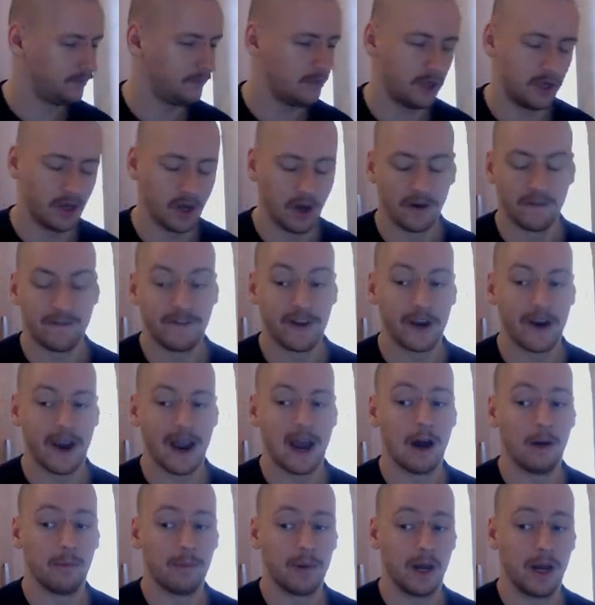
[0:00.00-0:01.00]
You got to figure it
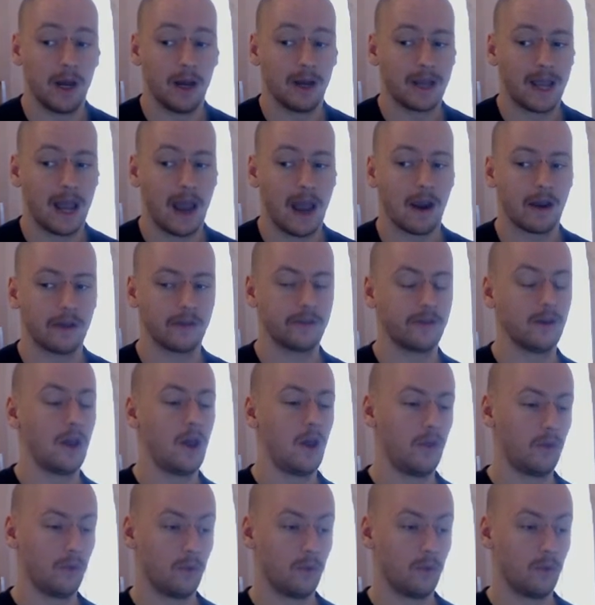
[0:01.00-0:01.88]
out per character.